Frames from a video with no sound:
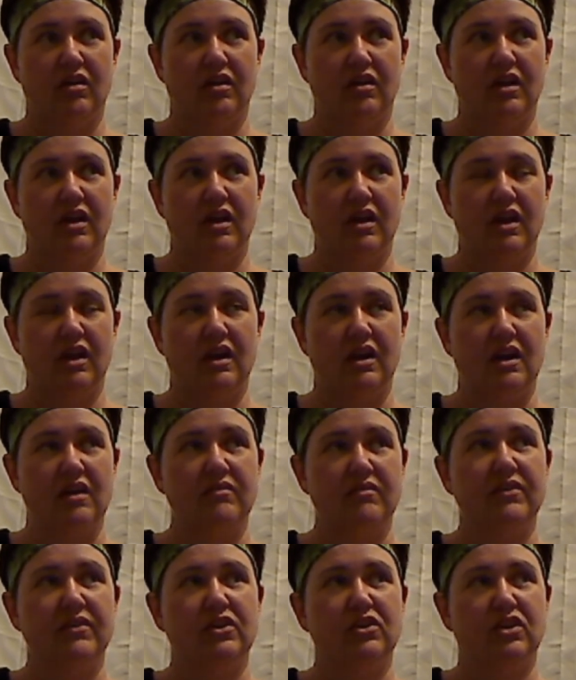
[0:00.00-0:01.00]
And I
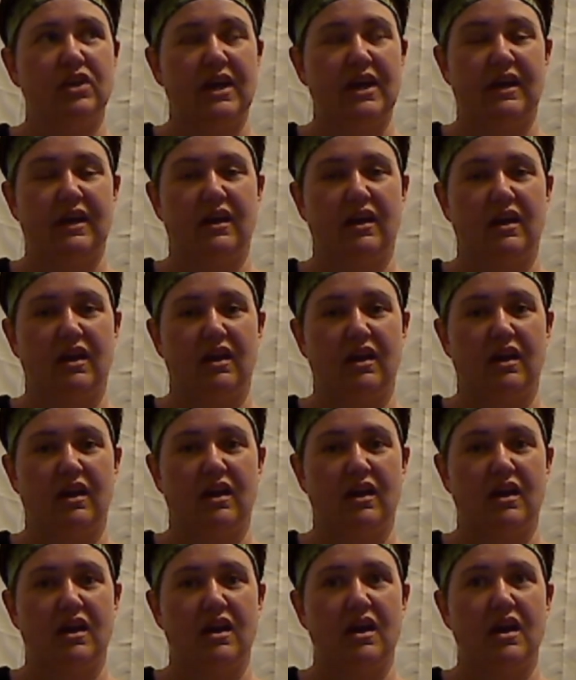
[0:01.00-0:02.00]
feel like
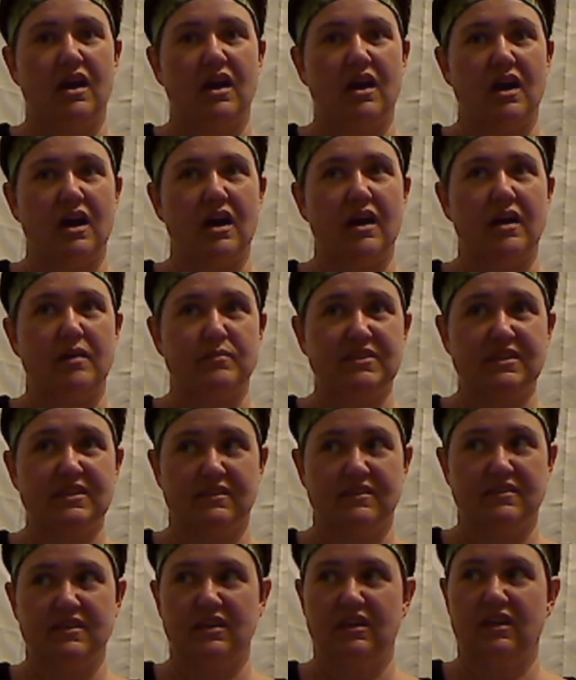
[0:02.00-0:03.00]
I am
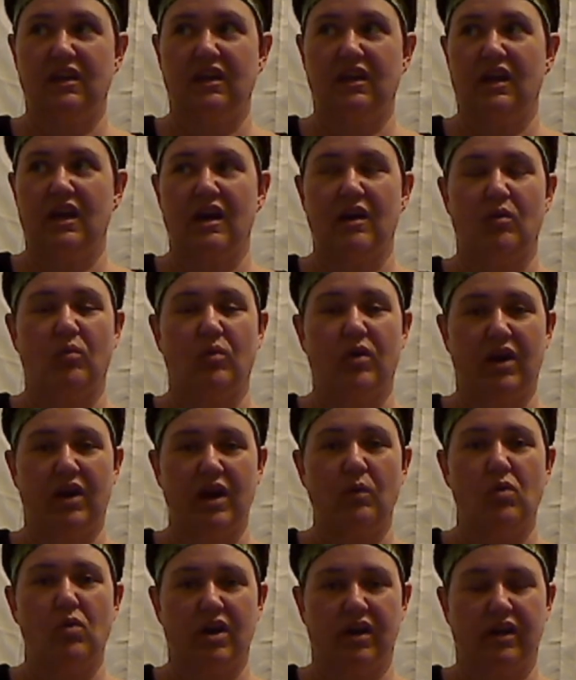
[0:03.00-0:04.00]
succeeding at what I
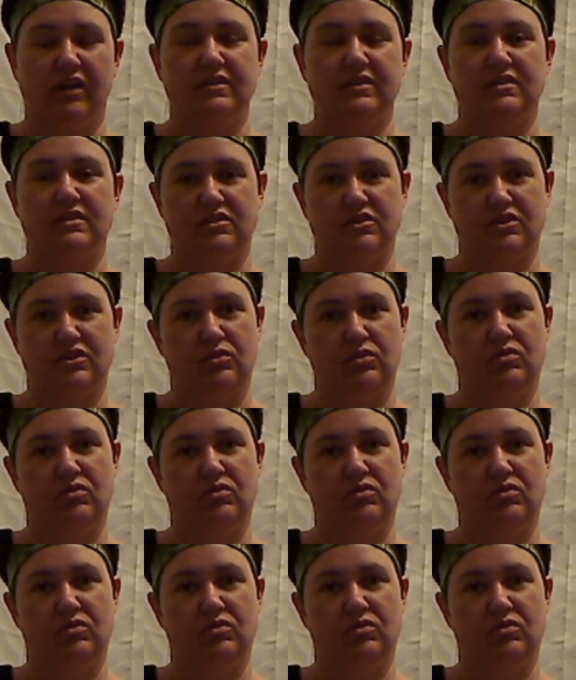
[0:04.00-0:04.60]
wanted to do.